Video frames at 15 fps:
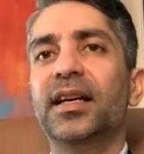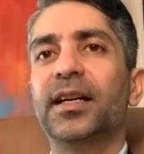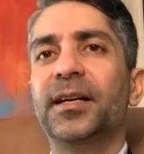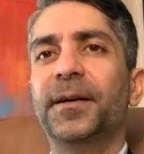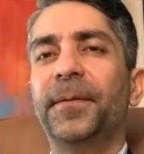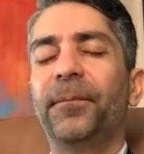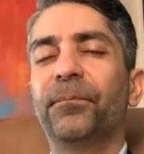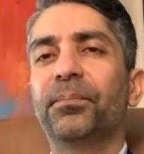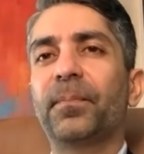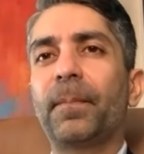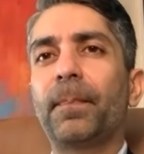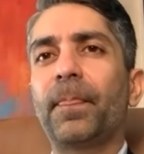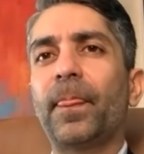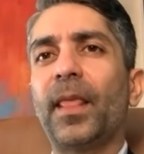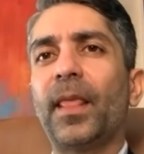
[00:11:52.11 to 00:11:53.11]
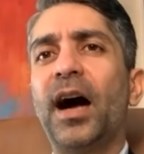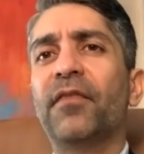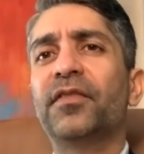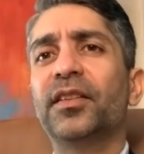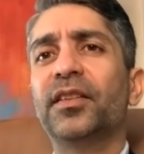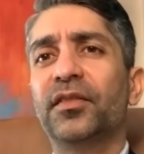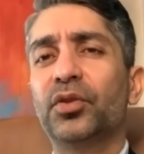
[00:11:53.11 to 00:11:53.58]
Um,
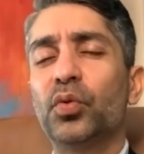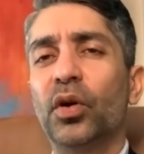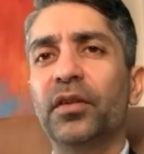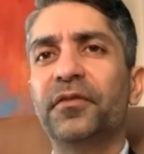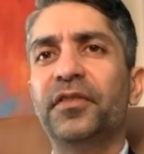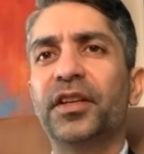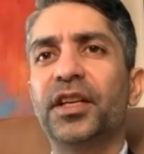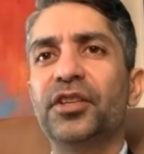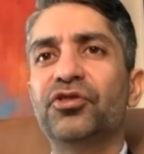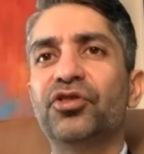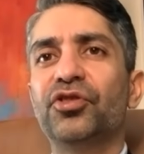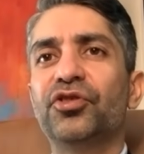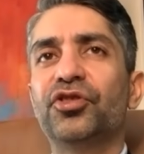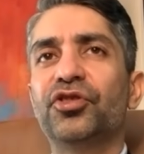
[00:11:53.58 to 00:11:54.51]
after this qualification